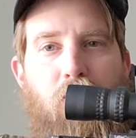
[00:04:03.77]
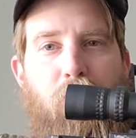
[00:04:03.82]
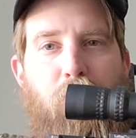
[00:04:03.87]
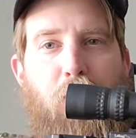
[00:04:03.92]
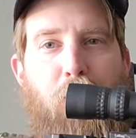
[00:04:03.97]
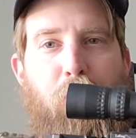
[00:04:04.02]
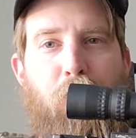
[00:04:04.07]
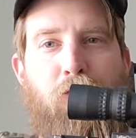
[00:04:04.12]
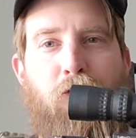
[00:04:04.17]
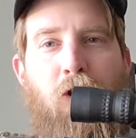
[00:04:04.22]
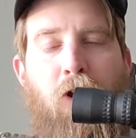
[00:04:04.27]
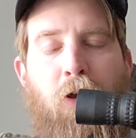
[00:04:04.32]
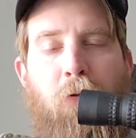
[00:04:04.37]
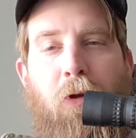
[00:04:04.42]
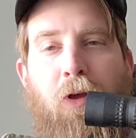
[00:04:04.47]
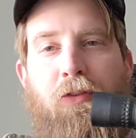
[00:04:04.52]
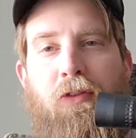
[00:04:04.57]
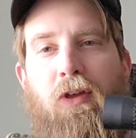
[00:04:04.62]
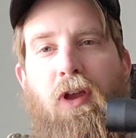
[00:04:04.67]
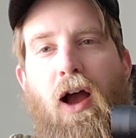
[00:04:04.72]
people talk
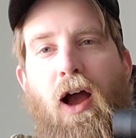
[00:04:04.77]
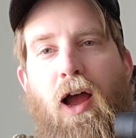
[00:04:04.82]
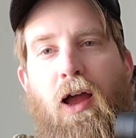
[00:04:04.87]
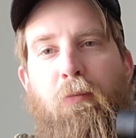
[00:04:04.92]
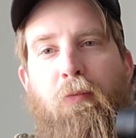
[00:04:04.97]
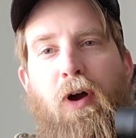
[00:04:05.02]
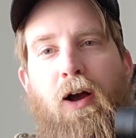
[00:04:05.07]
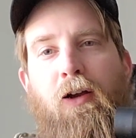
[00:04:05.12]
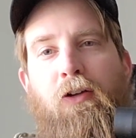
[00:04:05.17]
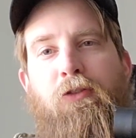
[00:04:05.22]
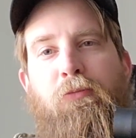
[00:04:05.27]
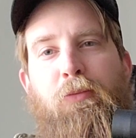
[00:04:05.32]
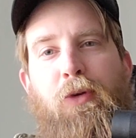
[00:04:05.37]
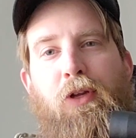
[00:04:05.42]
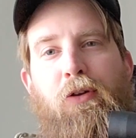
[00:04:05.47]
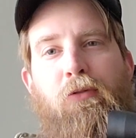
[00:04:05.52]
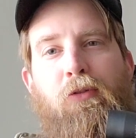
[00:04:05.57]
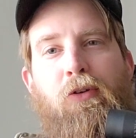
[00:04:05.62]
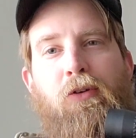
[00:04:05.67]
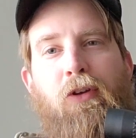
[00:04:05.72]
about the eye box
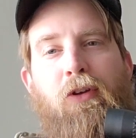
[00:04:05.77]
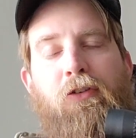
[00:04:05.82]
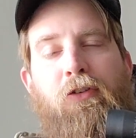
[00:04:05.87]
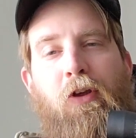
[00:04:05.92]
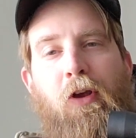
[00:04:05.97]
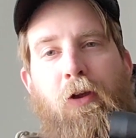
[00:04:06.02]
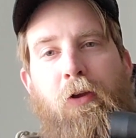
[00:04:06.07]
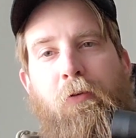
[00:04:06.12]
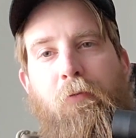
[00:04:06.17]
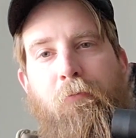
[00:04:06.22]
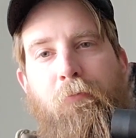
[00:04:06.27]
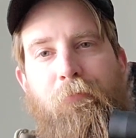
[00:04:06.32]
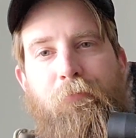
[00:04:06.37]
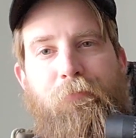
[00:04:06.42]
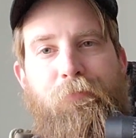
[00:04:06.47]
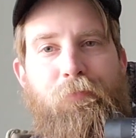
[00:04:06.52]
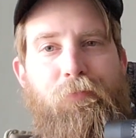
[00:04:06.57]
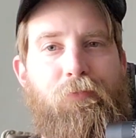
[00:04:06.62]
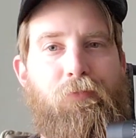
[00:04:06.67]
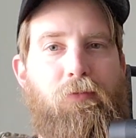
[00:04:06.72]
being really tight,
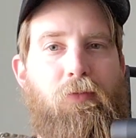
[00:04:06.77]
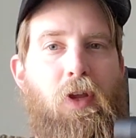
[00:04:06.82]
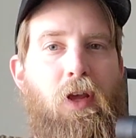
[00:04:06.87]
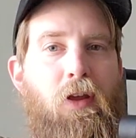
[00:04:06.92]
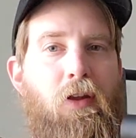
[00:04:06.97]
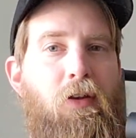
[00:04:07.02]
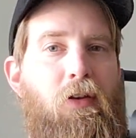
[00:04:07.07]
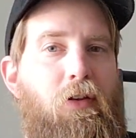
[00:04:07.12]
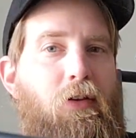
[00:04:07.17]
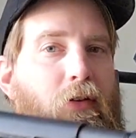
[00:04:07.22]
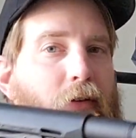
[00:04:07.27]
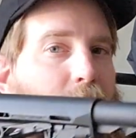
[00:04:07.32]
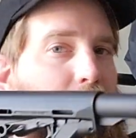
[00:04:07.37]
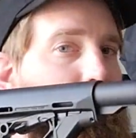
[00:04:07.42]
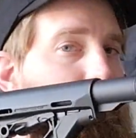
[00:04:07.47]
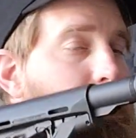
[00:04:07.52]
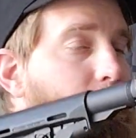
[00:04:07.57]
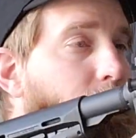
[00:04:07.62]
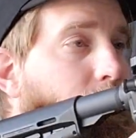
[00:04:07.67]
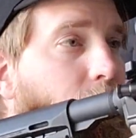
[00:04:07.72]
and
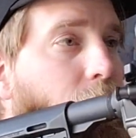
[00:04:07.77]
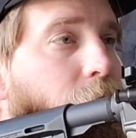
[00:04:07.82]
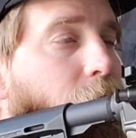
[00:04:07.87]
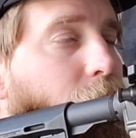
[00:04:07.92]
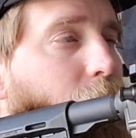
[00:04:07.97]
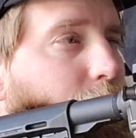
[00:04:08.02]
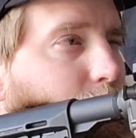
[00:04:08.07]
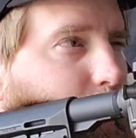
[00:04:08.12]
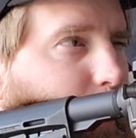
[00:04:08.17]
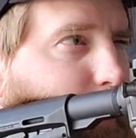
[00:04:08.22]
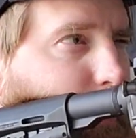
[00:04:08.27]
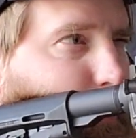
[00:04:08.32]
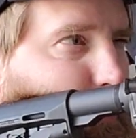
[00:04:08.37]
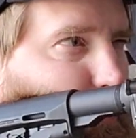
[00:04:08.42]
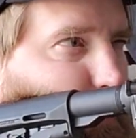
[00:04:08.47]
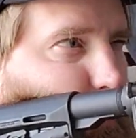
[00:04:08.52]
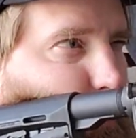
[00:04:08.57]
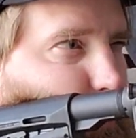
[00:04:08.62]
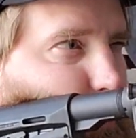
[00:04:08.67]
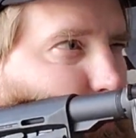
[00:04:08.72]
I
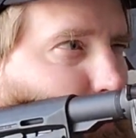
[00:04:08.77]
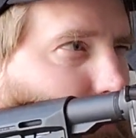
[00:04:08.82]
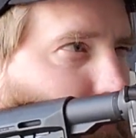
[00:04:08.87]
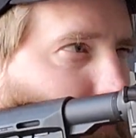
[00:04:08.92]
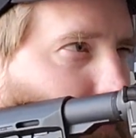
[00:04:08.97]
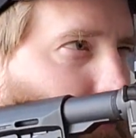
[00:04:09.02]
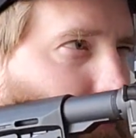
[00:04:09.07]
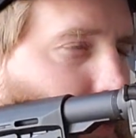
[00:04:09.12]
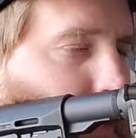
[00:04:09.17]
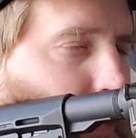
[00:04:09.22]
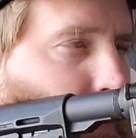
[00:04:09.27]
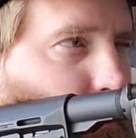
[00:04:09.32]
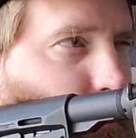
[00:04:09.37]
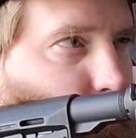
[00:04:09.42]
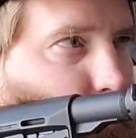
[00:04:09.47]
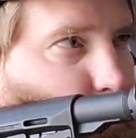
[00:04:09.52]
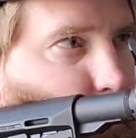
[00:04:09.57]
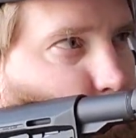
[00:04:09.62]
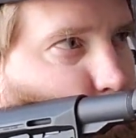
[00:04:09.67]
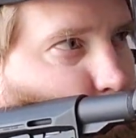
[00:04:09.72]
don't disagree.
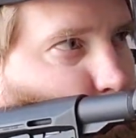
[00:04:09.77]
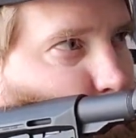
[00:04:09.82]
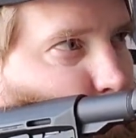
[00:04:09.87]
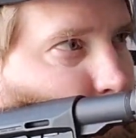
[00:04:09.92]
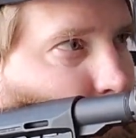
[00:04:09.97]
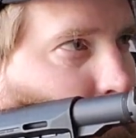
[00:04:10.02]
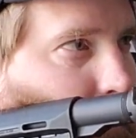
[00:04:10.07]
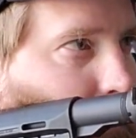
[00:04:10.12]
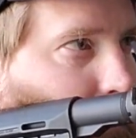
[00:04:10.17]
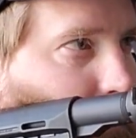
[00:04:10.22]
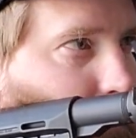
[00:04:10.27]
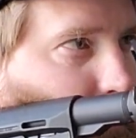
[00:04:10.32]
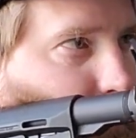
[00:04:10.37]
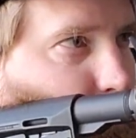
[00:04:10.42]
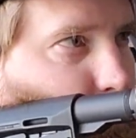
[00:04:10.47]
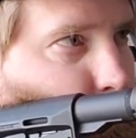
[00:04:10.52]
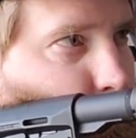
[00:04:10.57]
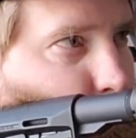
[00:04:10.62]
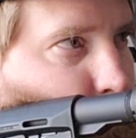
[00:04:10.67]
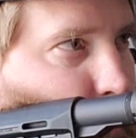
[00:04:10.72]
It is,
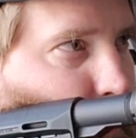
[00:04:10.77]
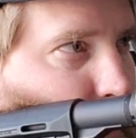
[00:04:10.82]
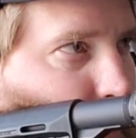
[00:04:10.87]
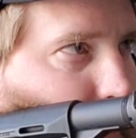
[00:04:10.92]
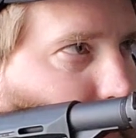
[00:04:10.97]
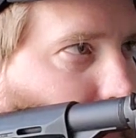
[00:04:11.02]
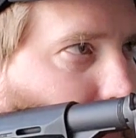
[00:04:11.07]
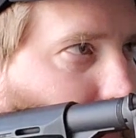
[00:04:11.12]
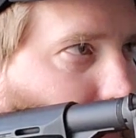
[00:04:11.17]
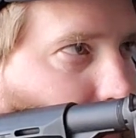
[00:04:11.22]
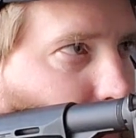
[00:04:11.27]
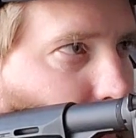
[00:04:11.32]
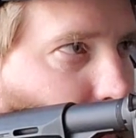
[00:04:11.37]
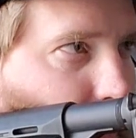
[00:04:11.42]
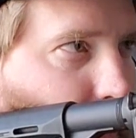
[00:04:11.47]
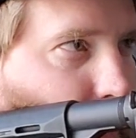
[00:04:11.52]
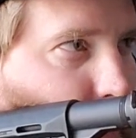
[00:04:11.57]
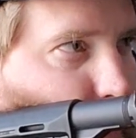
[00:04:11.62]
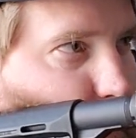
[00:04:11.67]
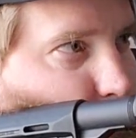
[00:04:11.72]
but I
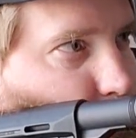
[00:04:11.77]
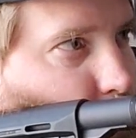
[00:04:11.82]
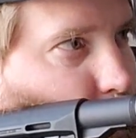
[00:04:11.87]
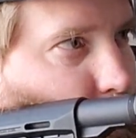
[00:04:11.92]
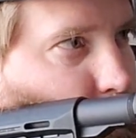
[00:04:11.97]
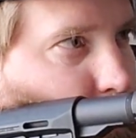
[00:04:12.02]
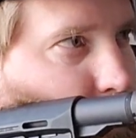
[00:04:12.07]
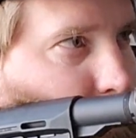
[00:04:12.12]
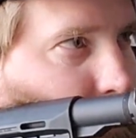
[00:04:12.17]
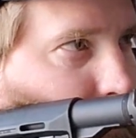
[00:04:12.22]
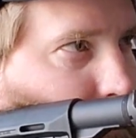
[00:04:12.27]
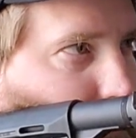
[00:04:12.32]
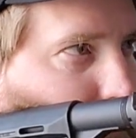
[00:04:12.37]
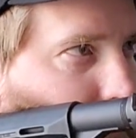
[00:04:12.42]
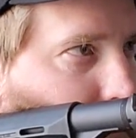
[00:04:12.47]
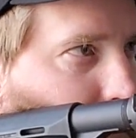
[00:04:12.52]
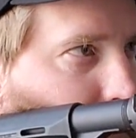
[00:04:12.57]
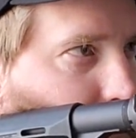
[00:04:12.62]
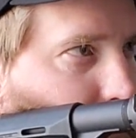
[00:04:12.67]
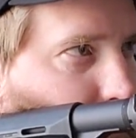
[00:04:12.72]
think it's very
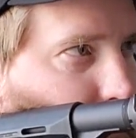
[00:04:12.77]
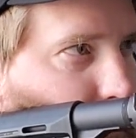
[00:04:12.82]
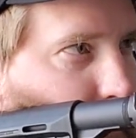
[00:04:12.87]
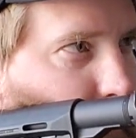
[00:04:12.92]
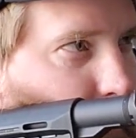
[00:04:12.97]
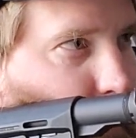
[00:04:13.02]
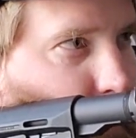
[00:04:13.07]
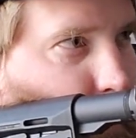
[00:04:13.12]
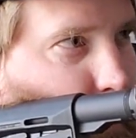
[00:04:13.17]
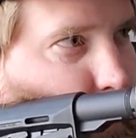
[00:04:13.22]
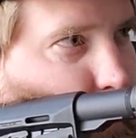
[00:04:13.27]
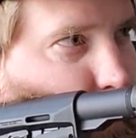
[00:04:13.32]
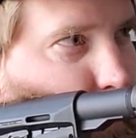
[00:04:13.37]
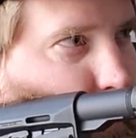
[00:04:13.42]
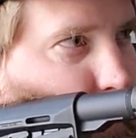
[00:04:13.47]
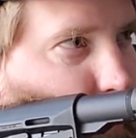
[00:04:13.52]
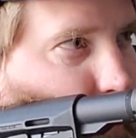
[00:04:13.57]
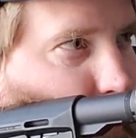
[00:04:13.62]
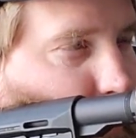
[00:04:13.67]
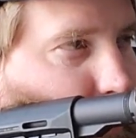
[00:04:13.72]
usable. Like,
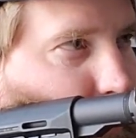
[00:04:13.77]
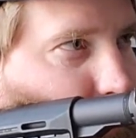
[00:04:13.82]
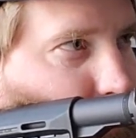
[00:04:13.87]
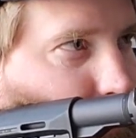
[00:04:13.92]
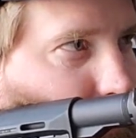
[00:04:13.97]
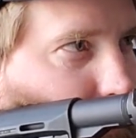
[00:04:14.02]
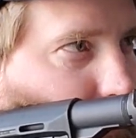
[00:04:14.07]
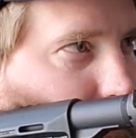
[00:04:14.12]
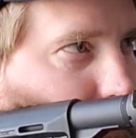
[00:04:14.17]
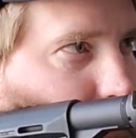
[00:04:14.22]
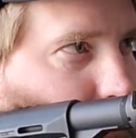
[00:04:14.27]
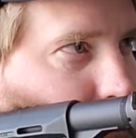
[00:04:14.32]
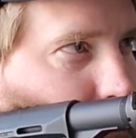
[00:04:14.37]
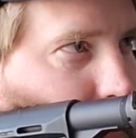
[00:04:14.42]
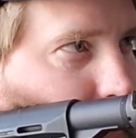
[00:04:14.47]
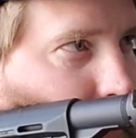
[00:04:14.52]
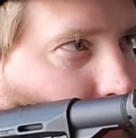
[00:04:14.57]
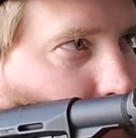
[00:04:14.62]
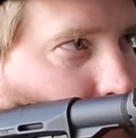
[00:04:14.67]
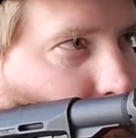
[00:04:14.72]
I can still
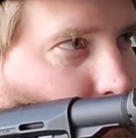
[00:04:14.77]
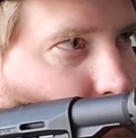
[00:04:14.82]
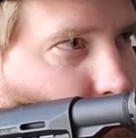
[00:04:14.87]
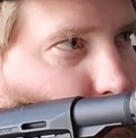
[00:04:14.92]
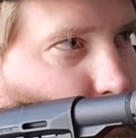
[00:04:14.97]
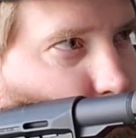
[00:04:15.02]
see it,